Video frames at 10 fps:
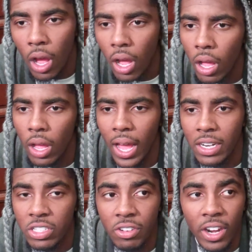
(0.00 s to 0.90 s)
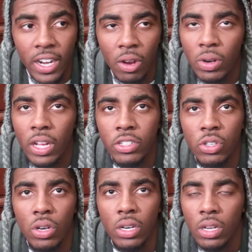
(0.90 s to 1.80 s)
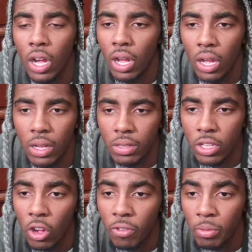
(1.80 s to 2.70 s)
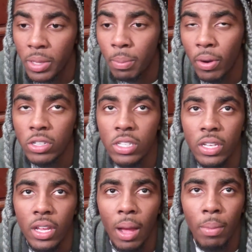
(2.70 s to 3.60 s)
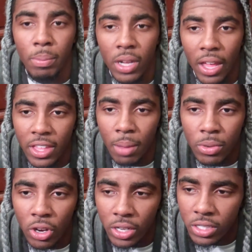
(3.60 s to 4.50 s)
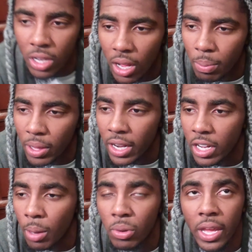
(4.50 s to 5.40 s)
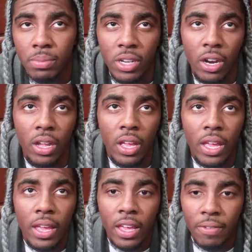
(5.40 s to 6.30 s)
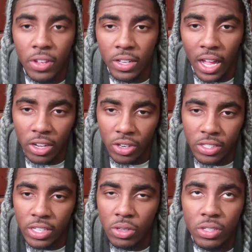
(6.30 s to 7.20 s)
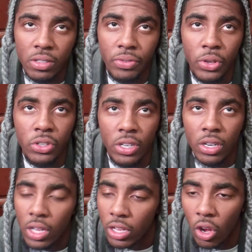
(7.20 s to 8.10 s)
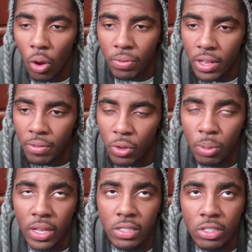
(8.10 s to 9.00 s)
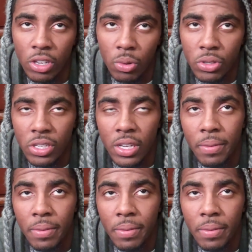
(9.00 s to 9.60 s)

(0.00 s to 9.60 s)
Honestly, right now, we're not sure. You know, for me personally, I think I'm going to play in a couple games there if the lockout continues in the future. You know, hopefully in a few places. So we'll see.